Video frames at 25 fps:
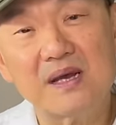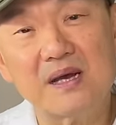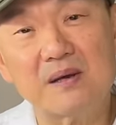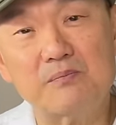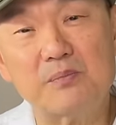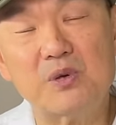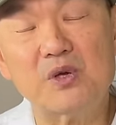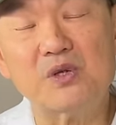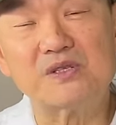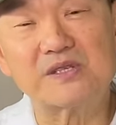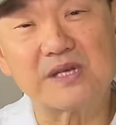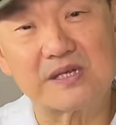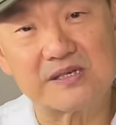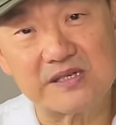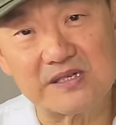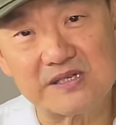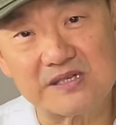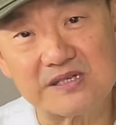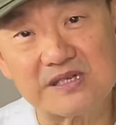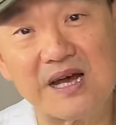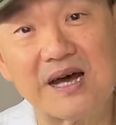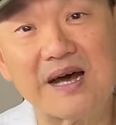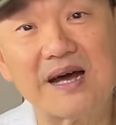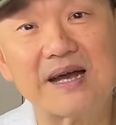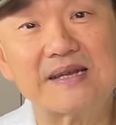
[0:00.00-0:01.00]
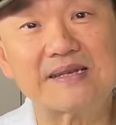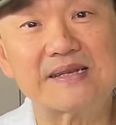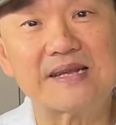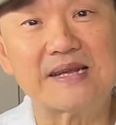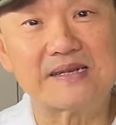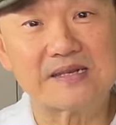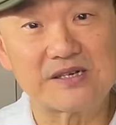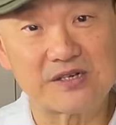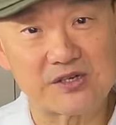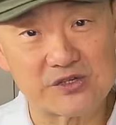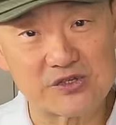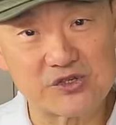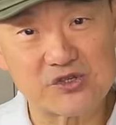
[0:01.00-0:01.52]
boots are designed
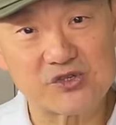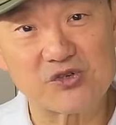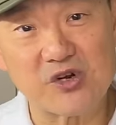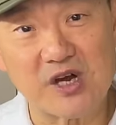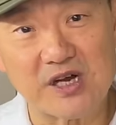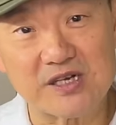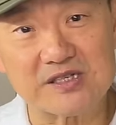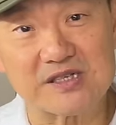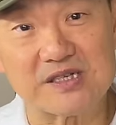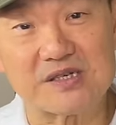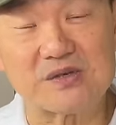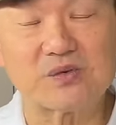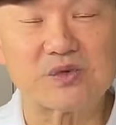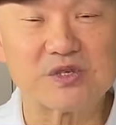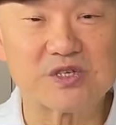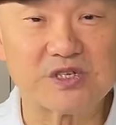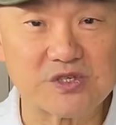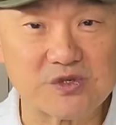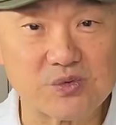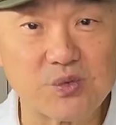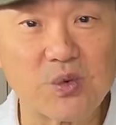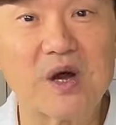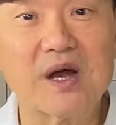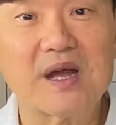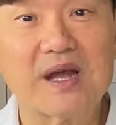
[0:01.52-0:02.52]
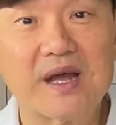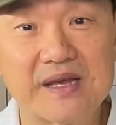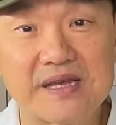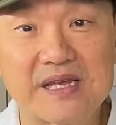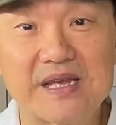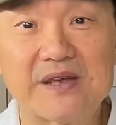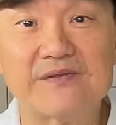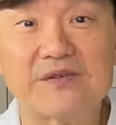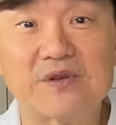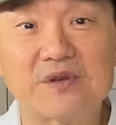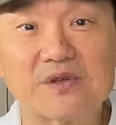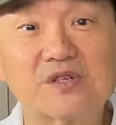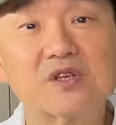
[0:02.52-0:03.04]
and constructed, which is why I
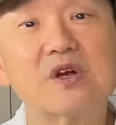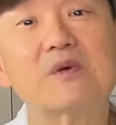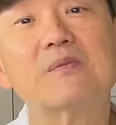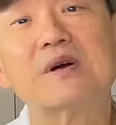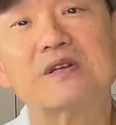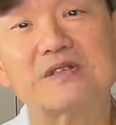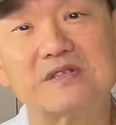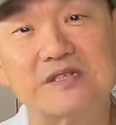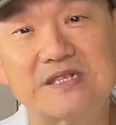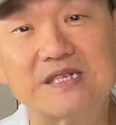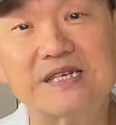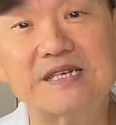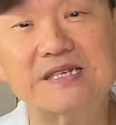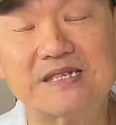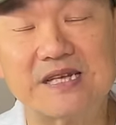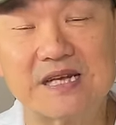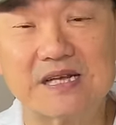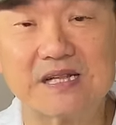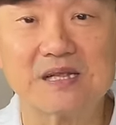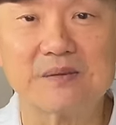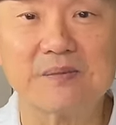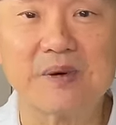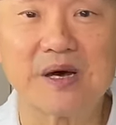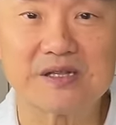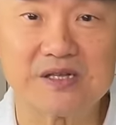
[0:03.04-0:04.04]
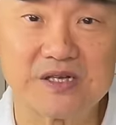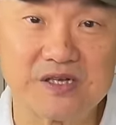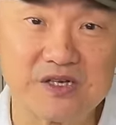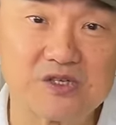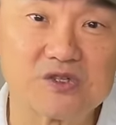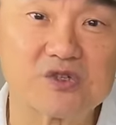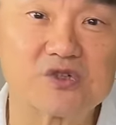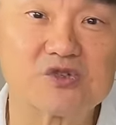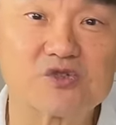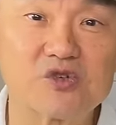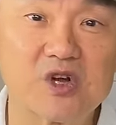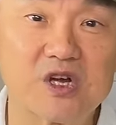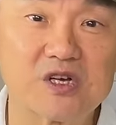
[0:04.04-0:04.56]
give you so much detail about the
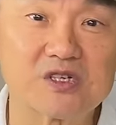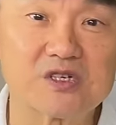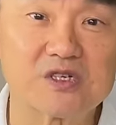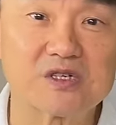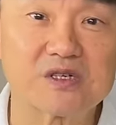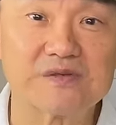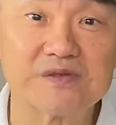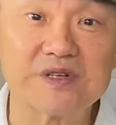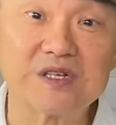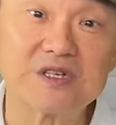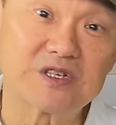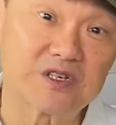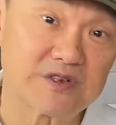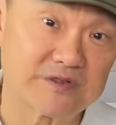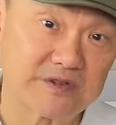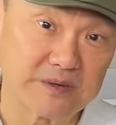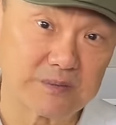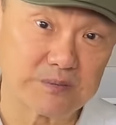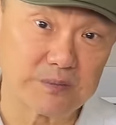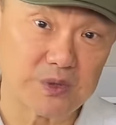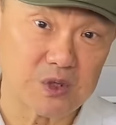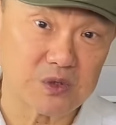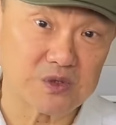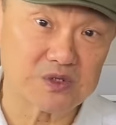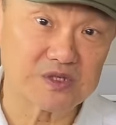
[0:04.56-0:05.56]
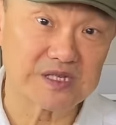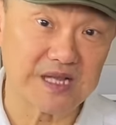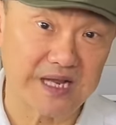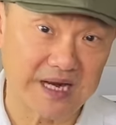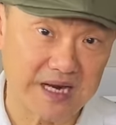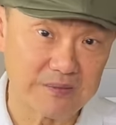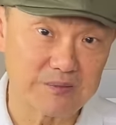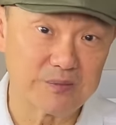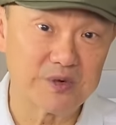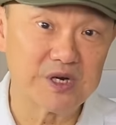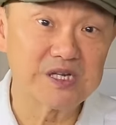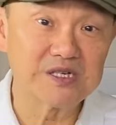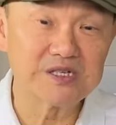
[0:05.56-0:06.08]
construction of each of the boots that I
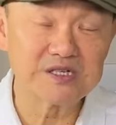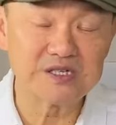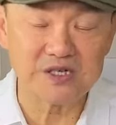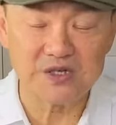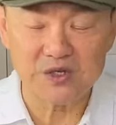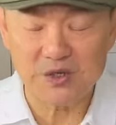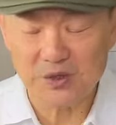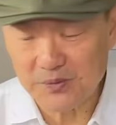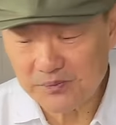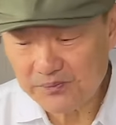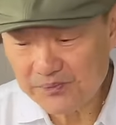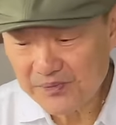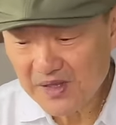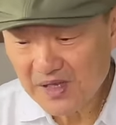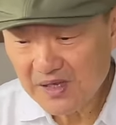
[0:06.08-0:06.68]
bring to you.